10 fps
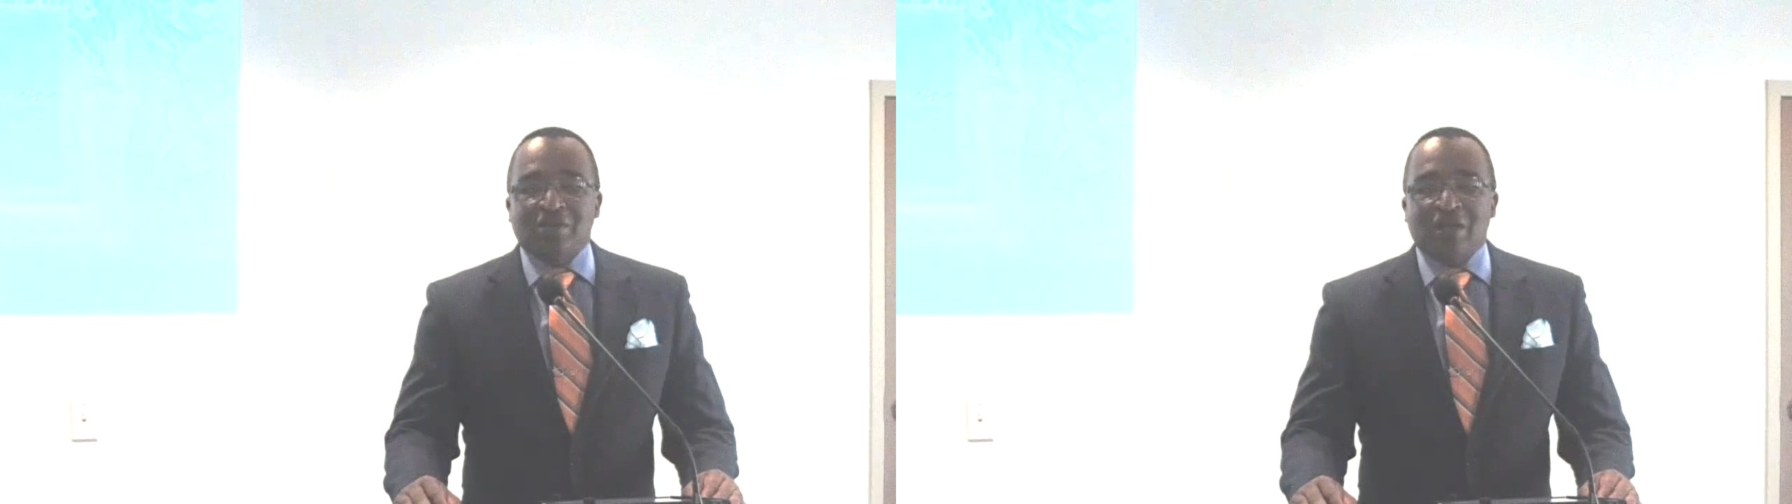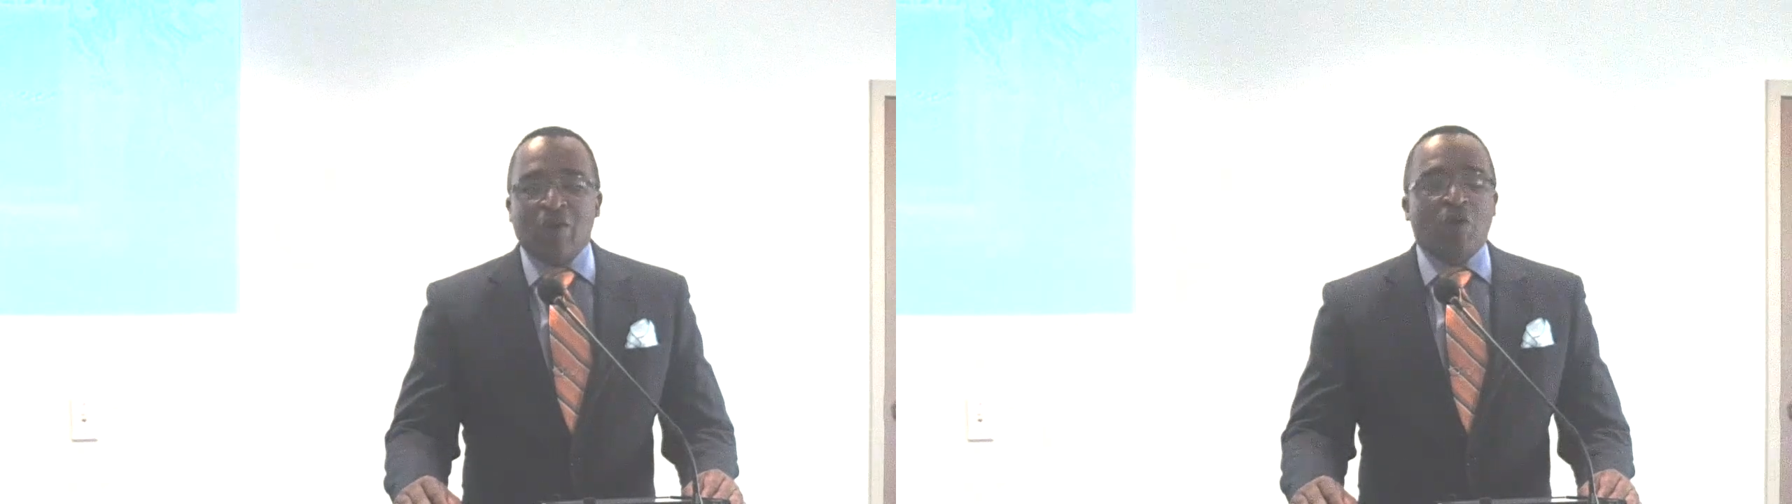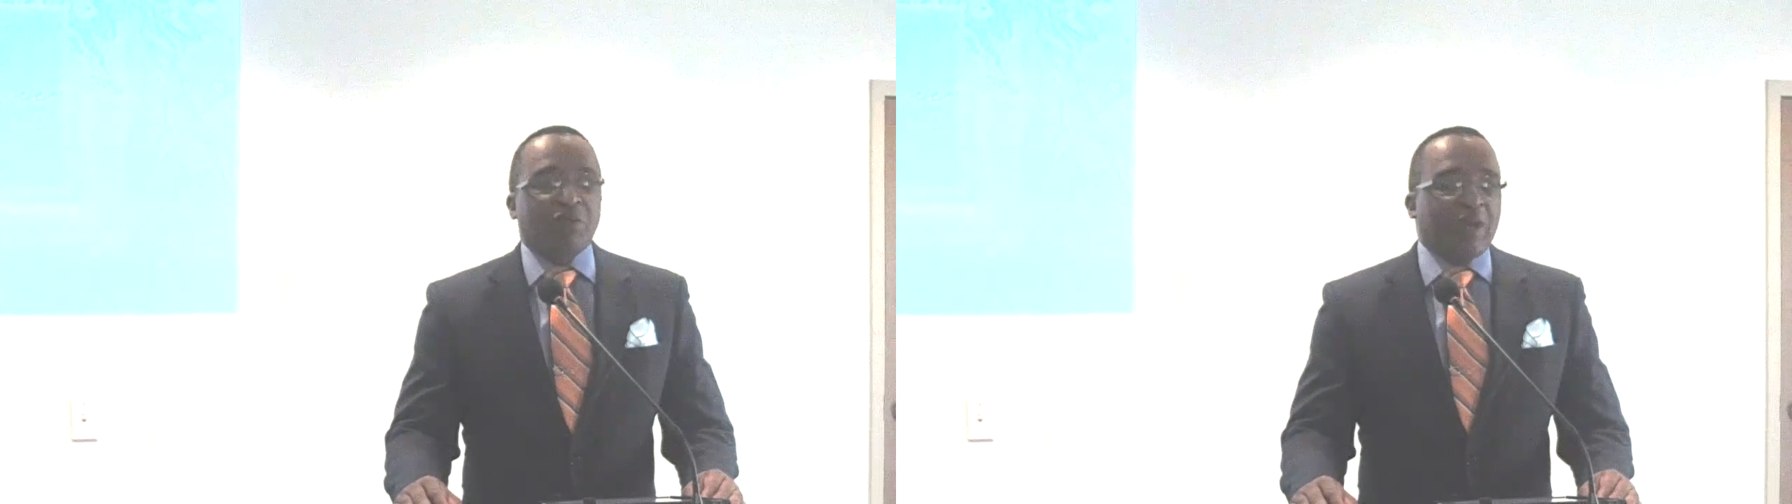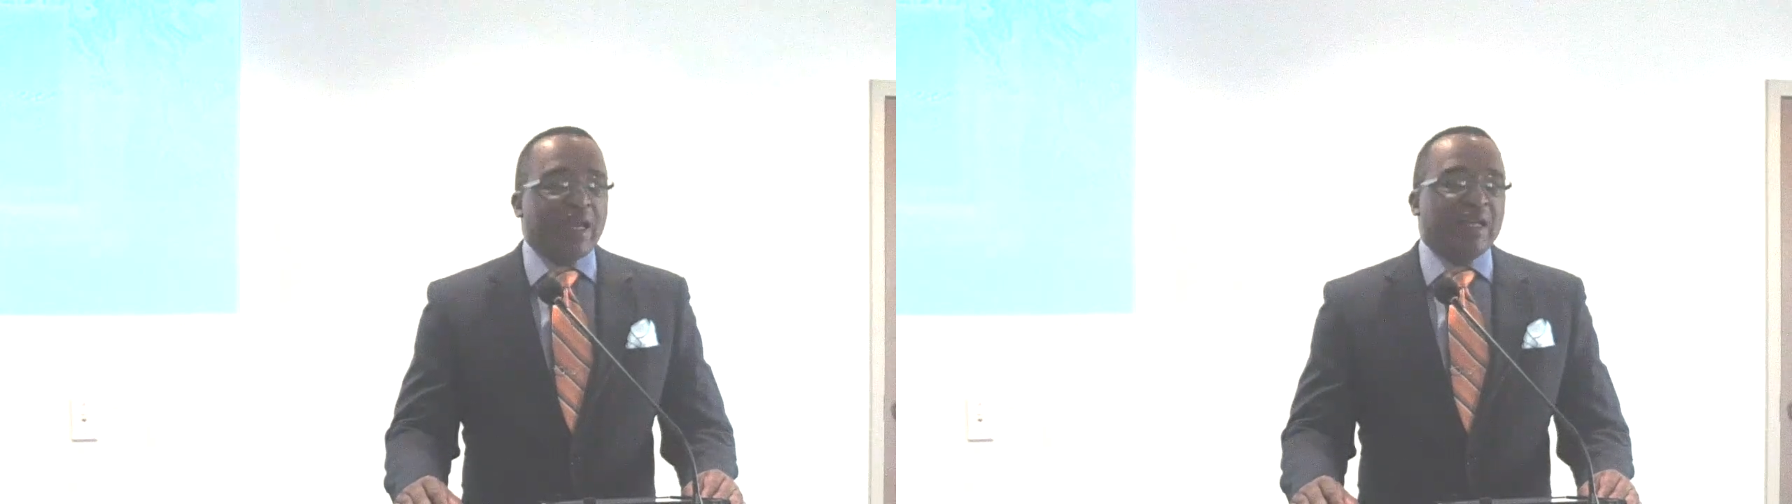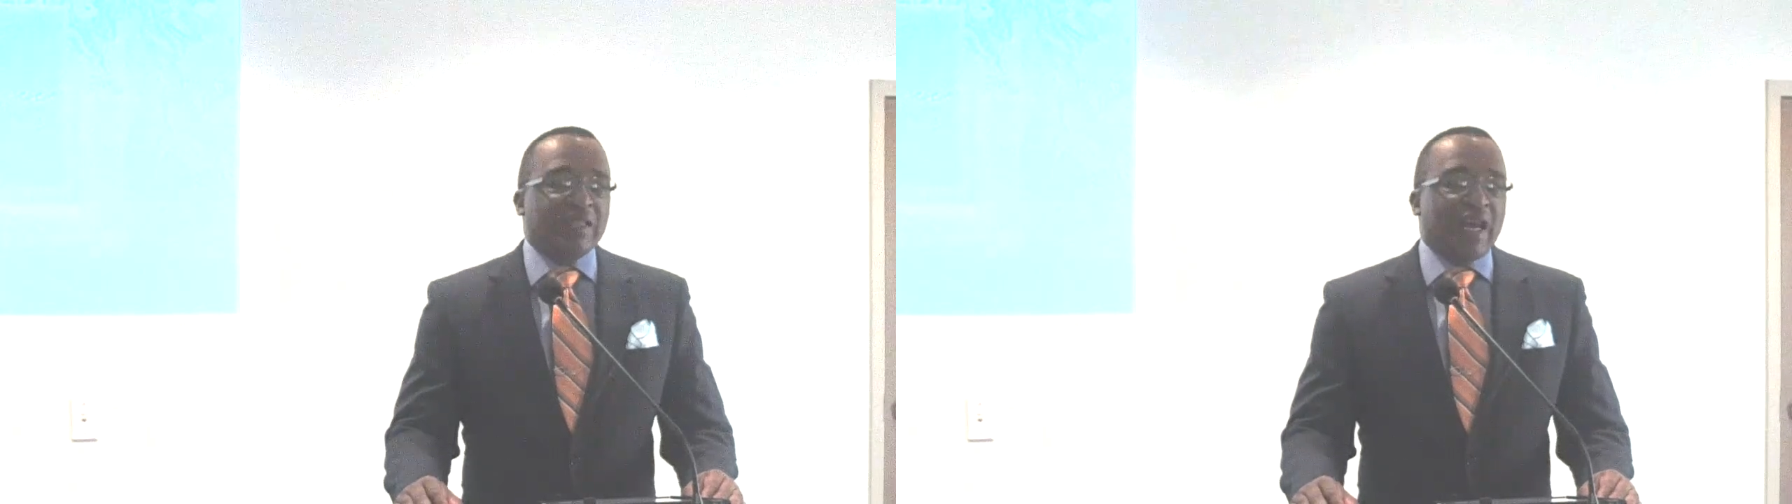I wash my
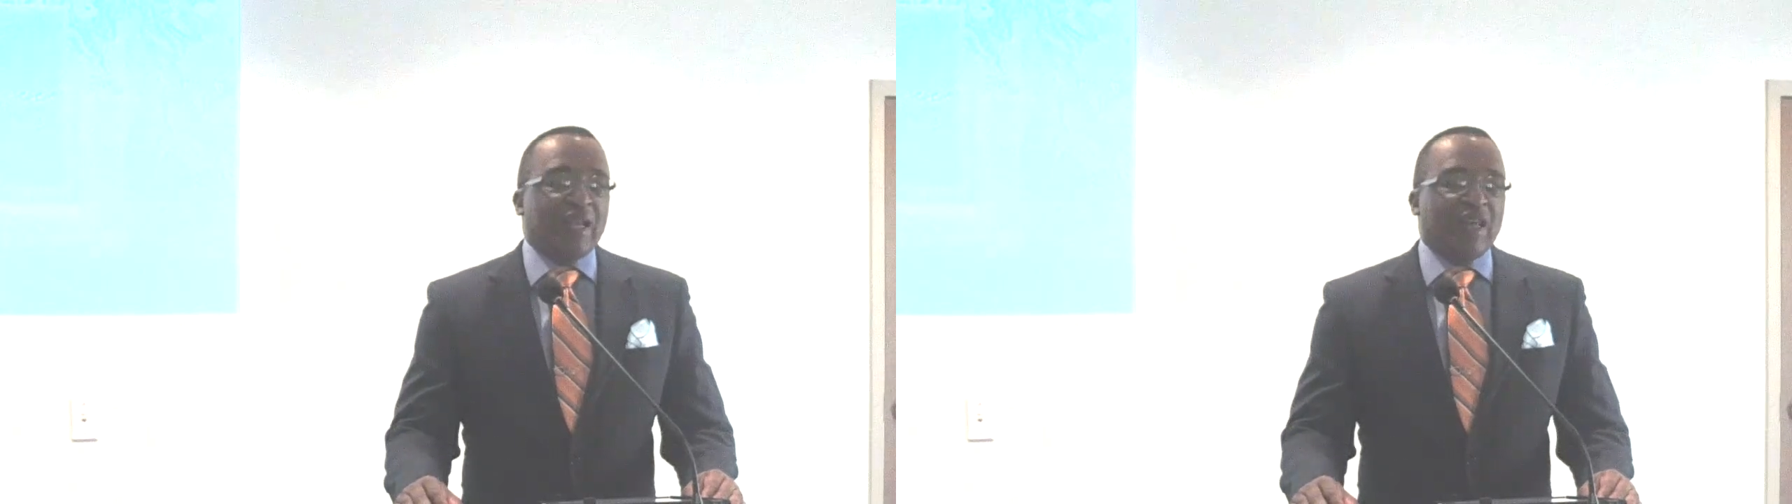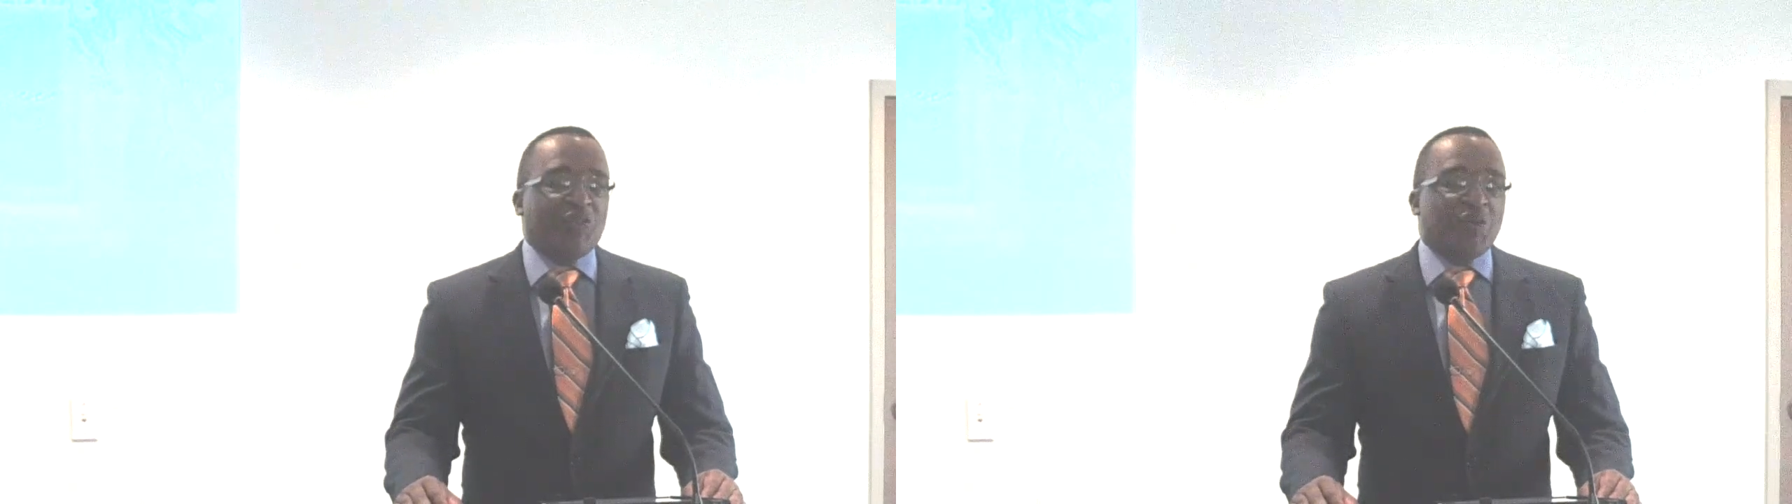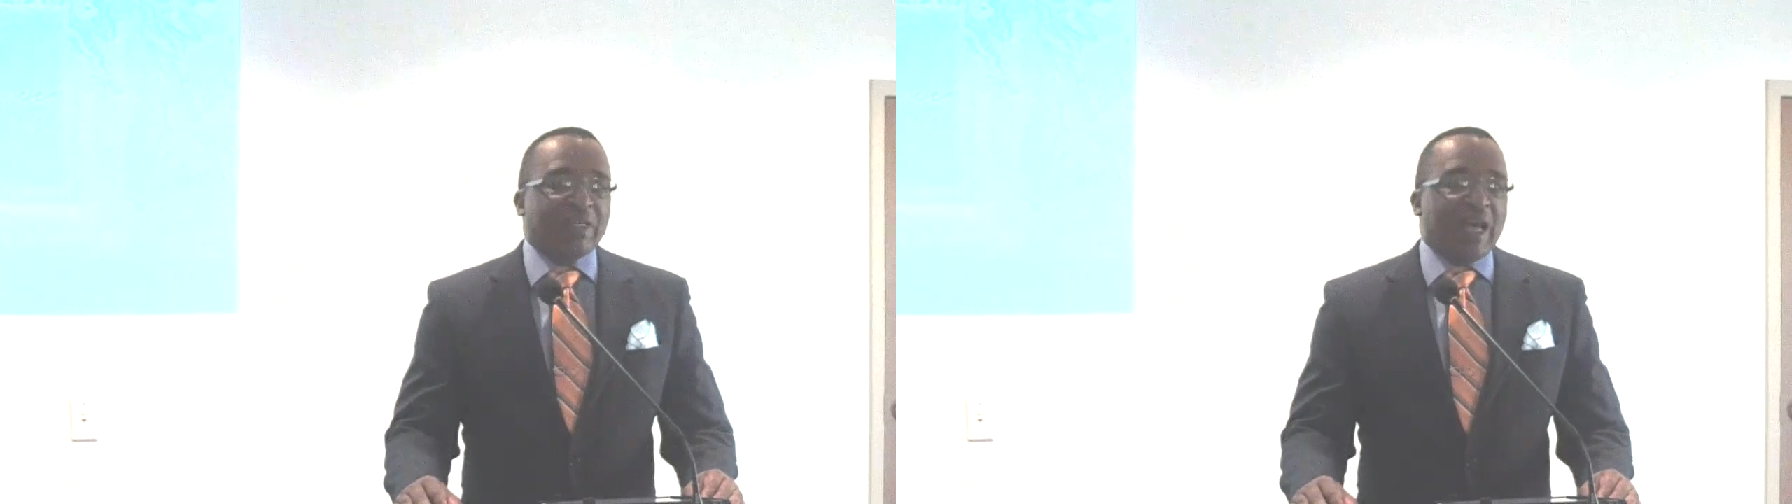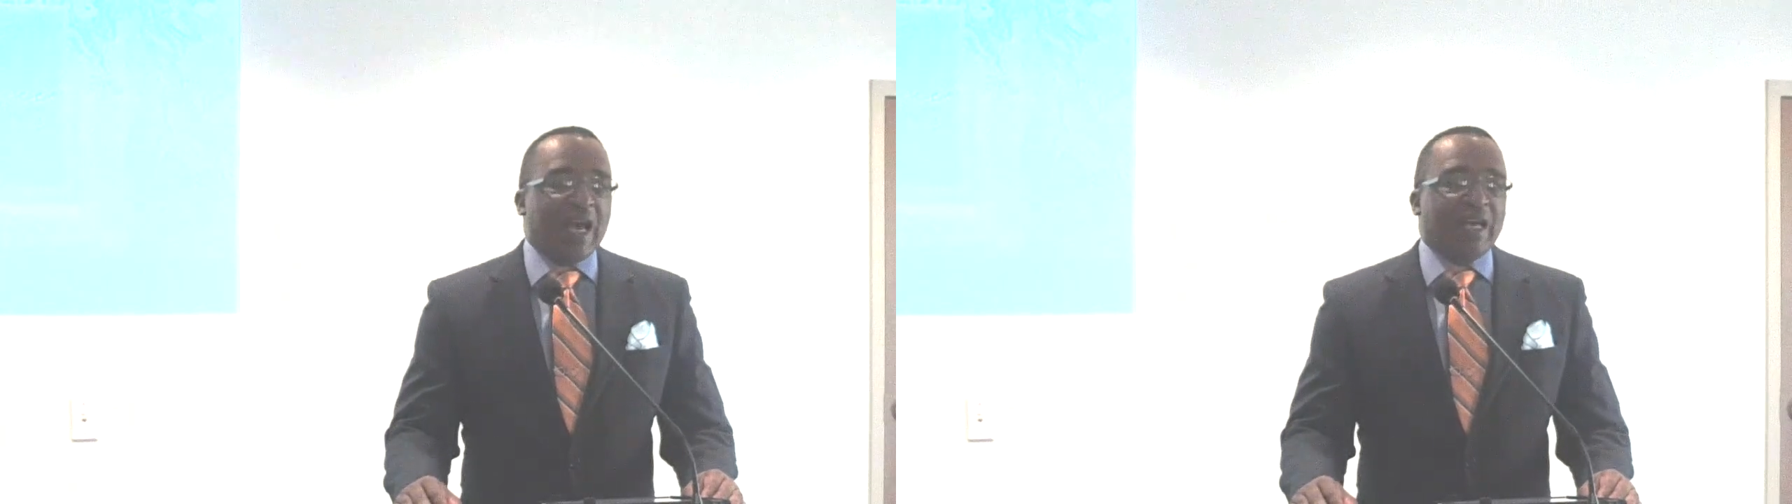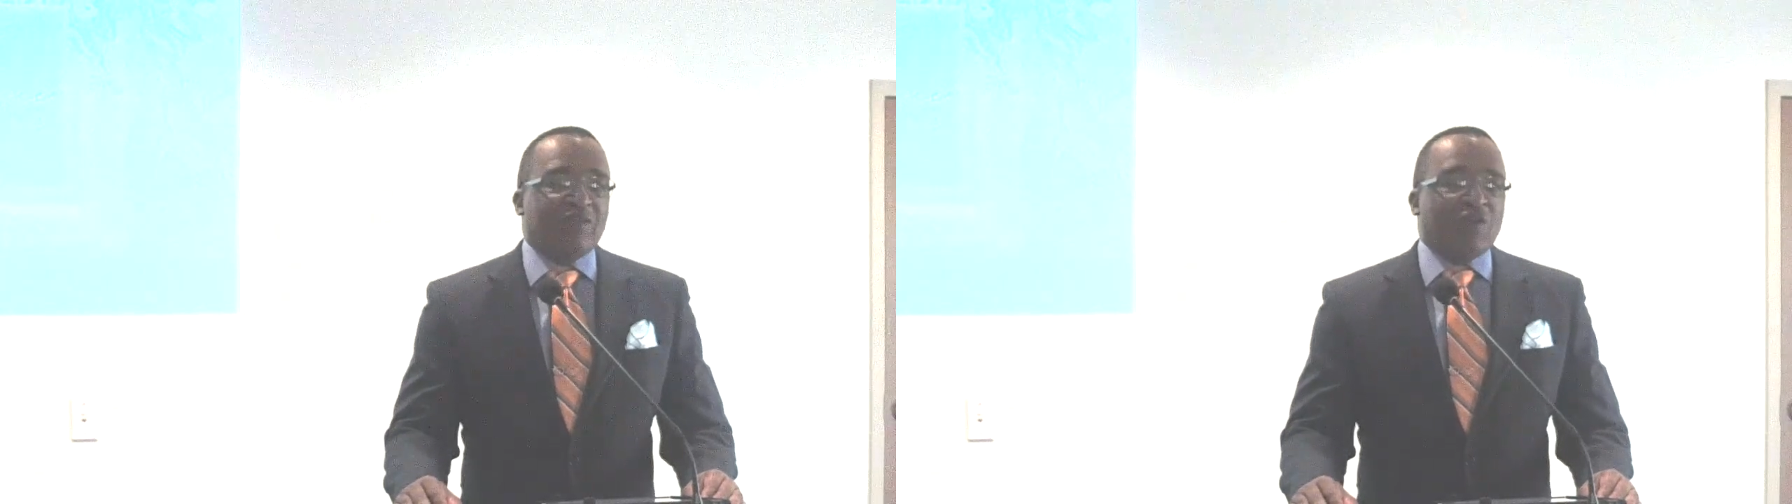hands now like three times,